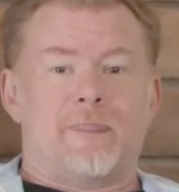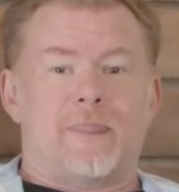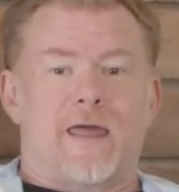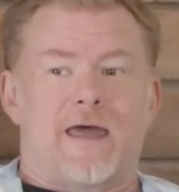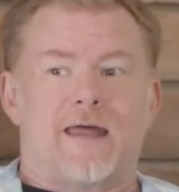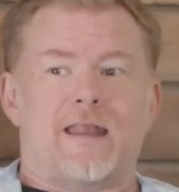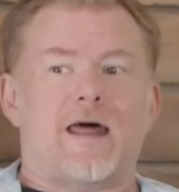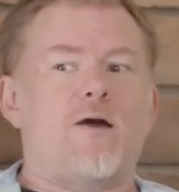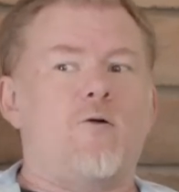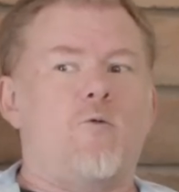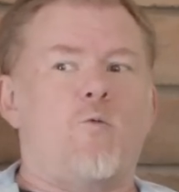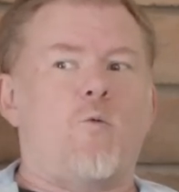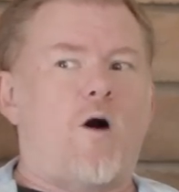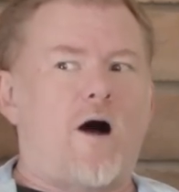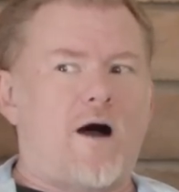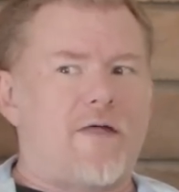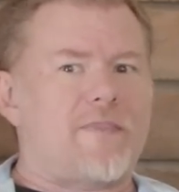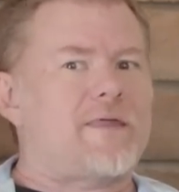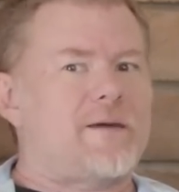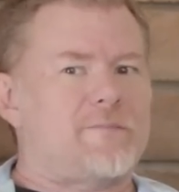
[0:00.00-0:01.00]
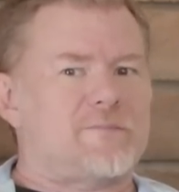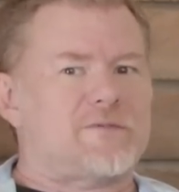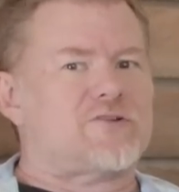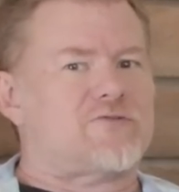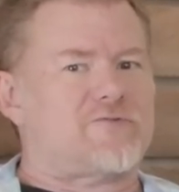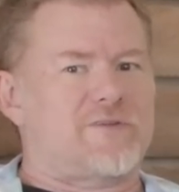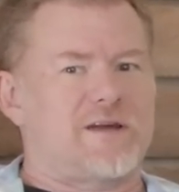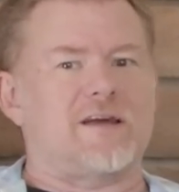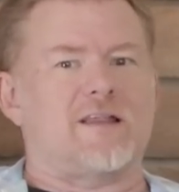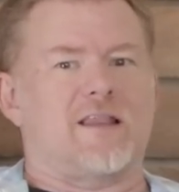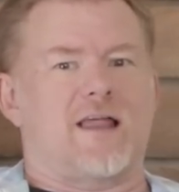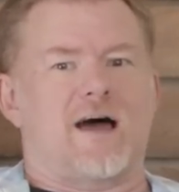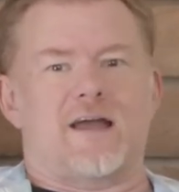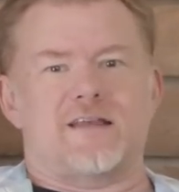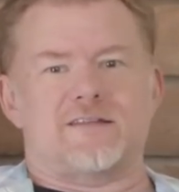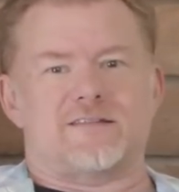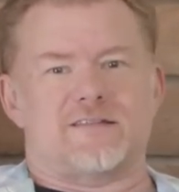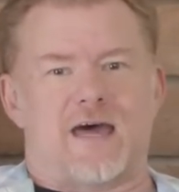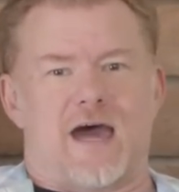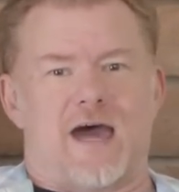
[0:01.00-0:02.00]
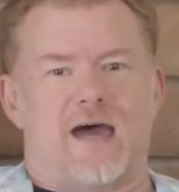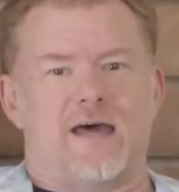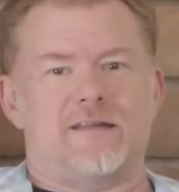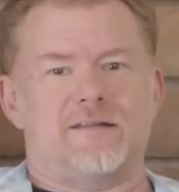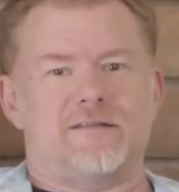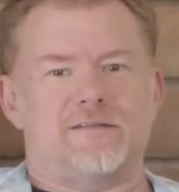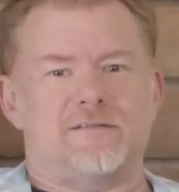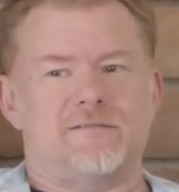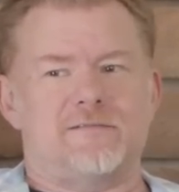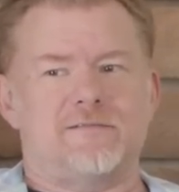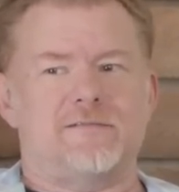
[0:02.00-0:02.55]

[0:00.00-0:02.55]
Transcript: And I want them to realize that,